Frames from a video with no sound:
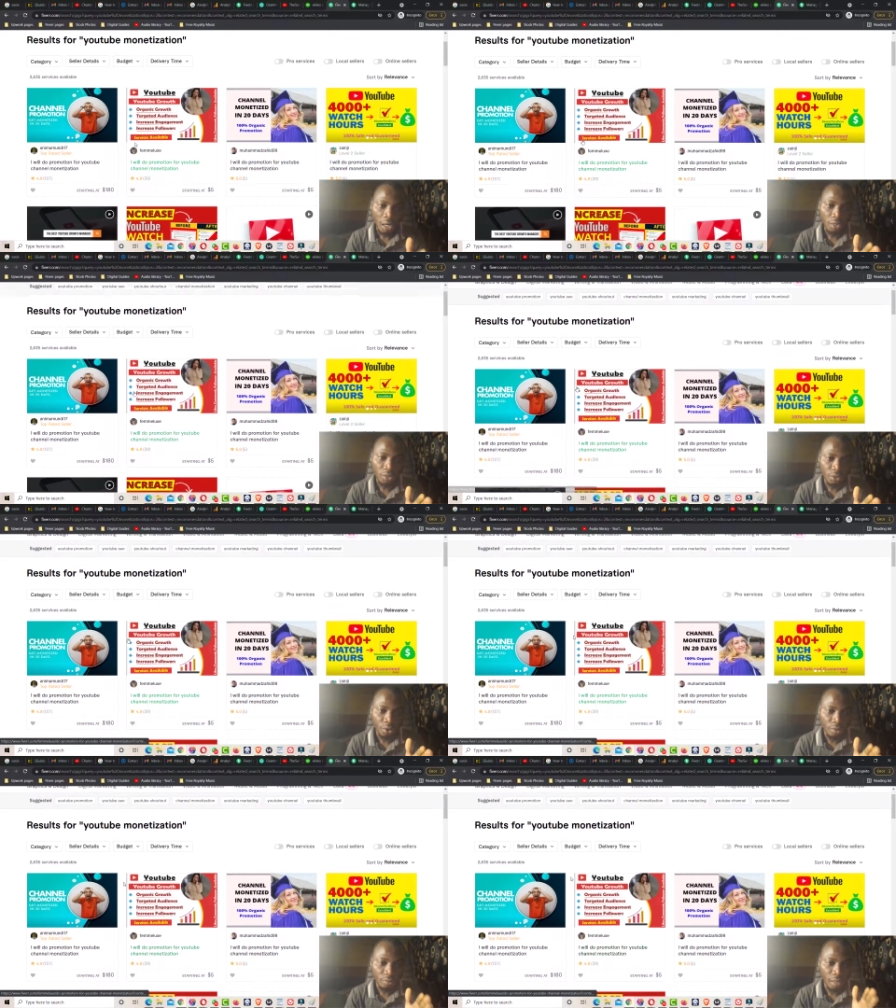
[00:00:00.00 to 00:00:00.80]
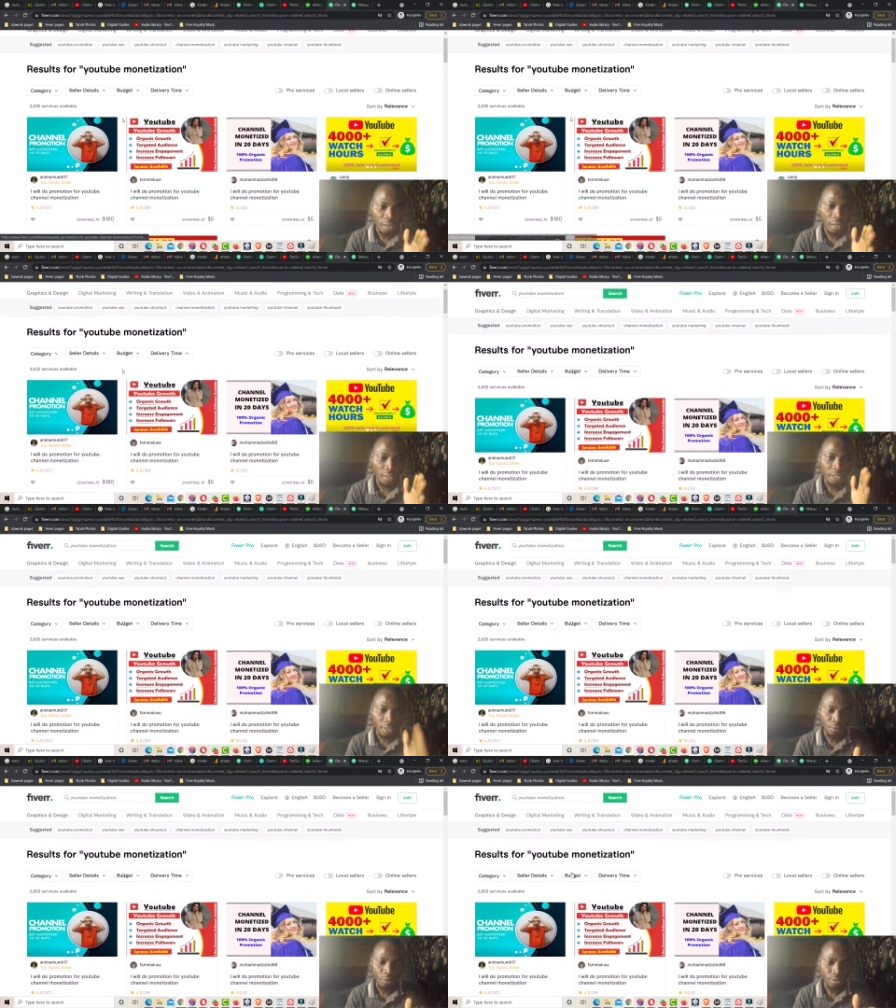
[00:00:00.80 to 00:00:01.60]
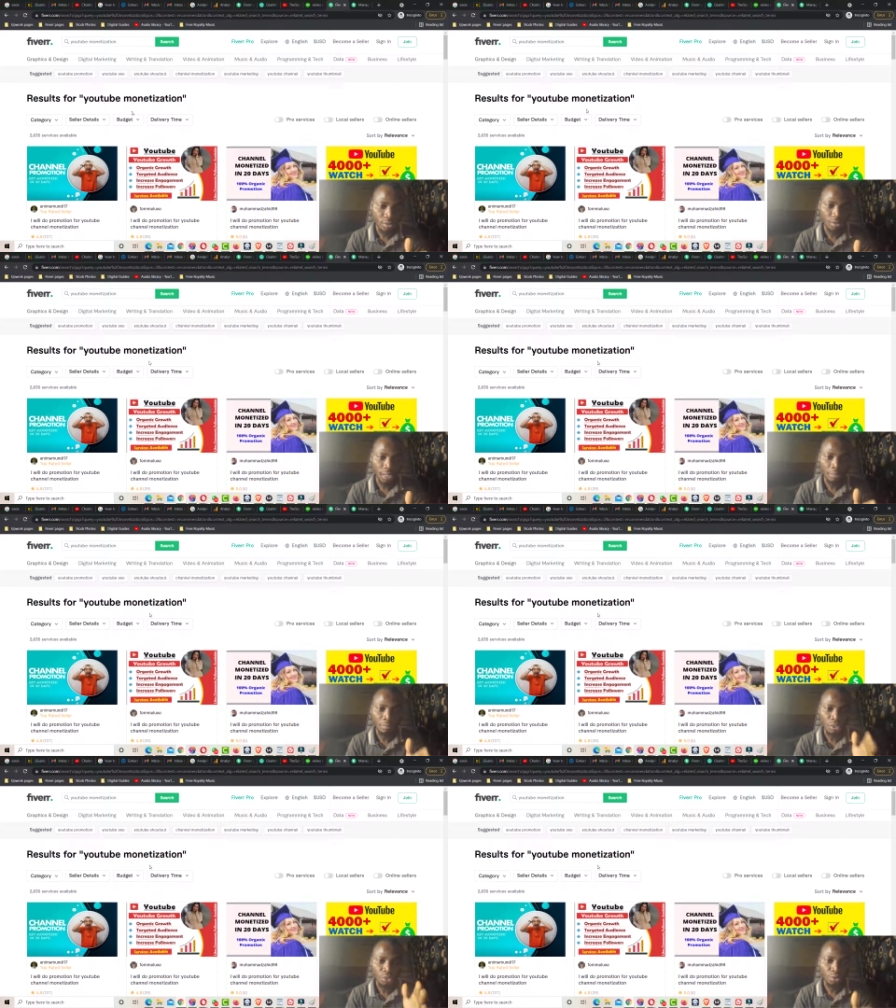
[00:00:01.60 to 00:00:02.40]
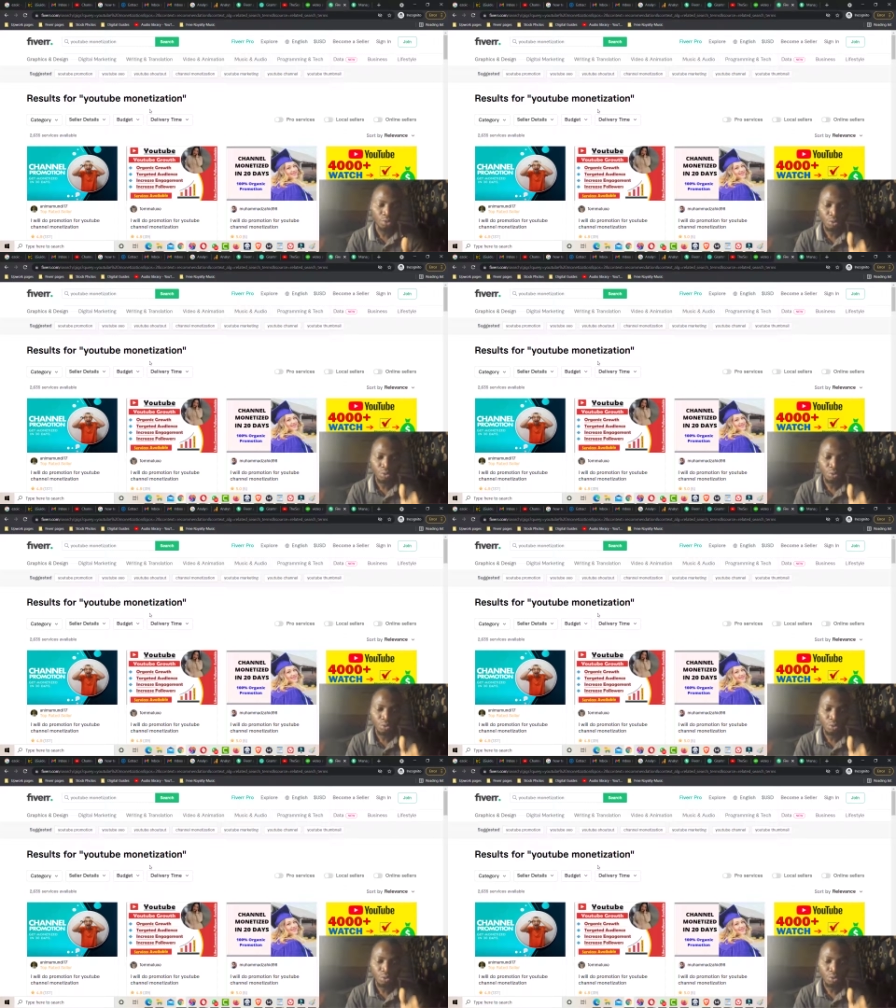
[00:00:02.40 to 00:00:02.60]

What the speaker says: your keywords, and make sure